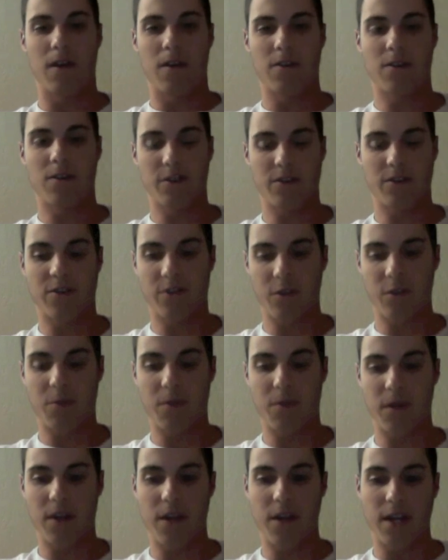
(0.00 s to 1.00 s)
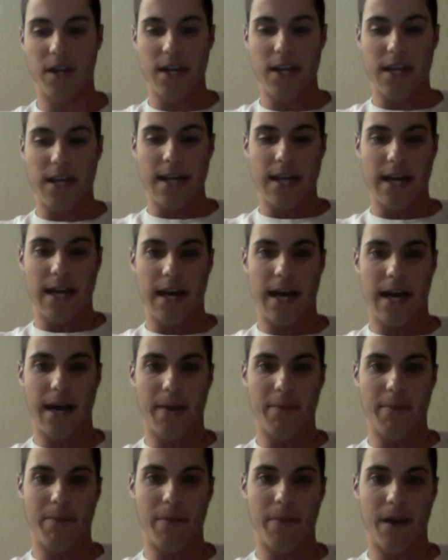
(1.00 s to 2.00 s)
so stupid.
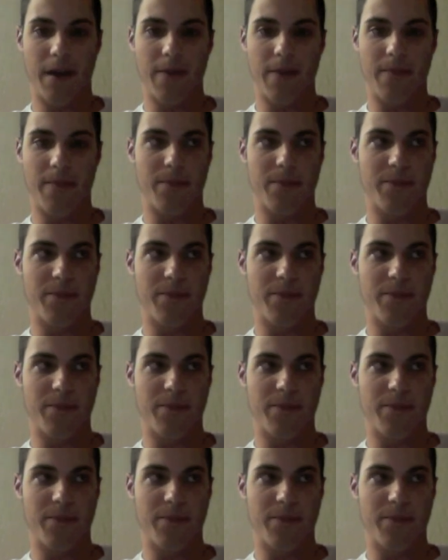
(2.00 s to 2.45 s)
Um, but... I